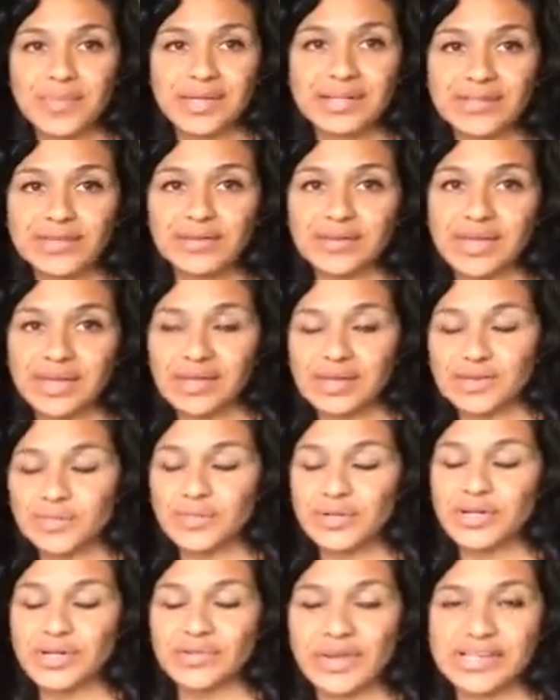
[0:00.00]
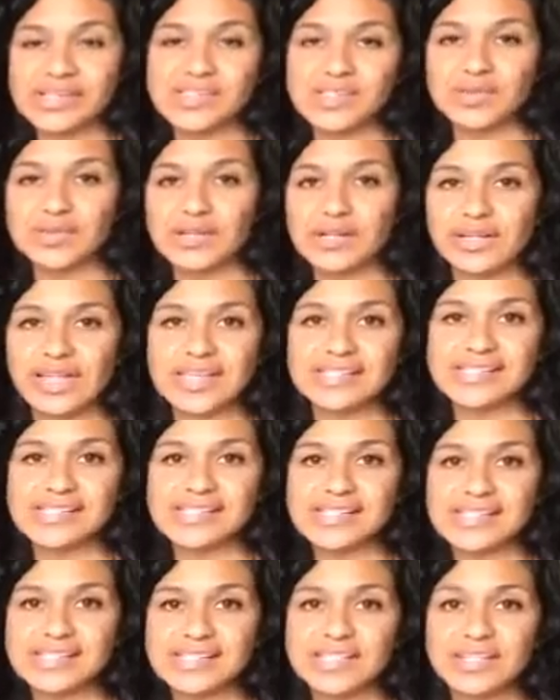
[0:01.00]
and you can't progress through your
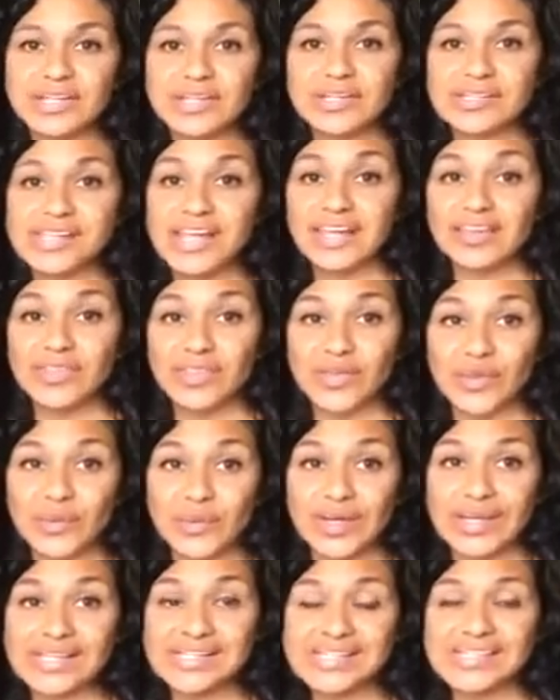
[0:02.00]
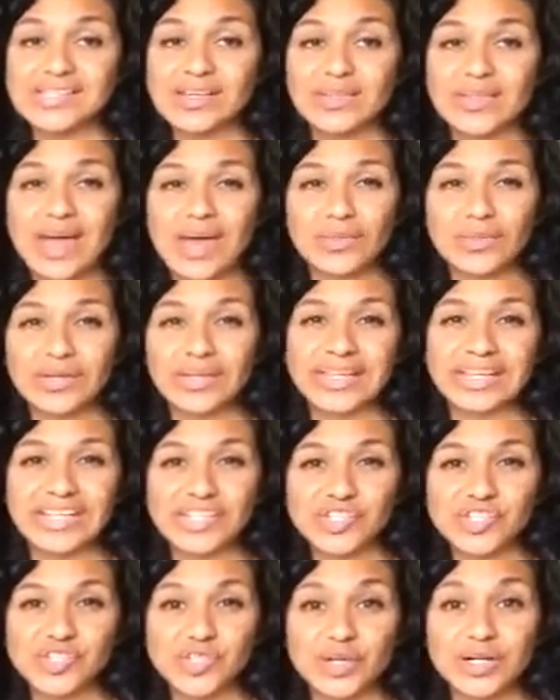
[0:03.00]
lessons until you take the quiz, so that really
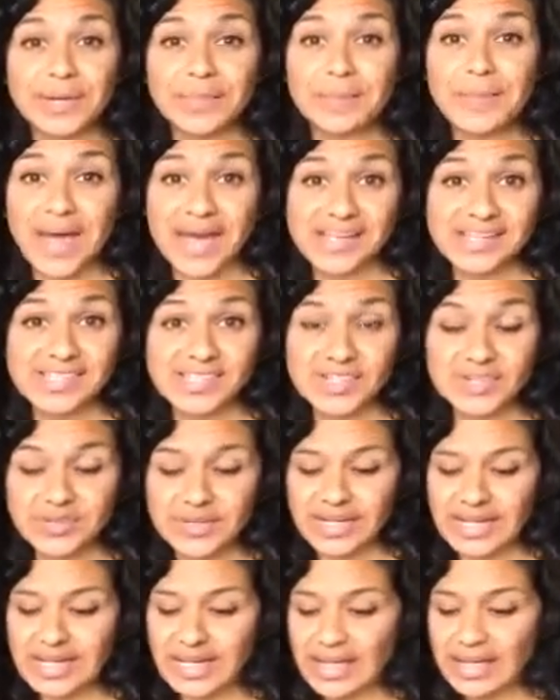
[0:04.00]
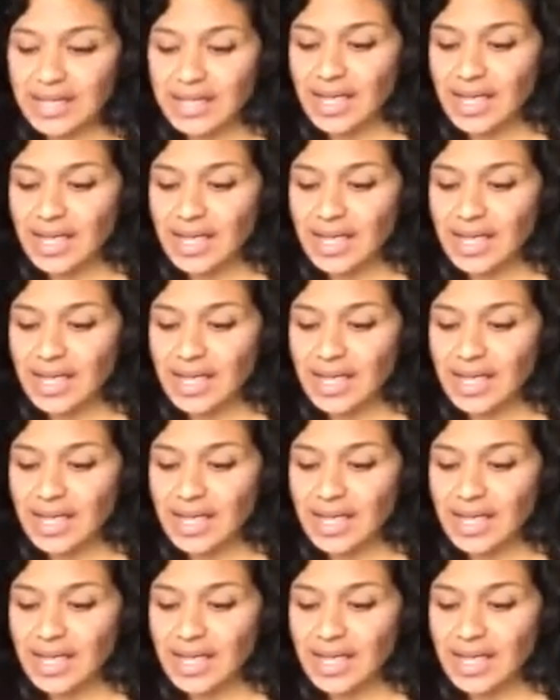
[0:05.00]
ensured mastery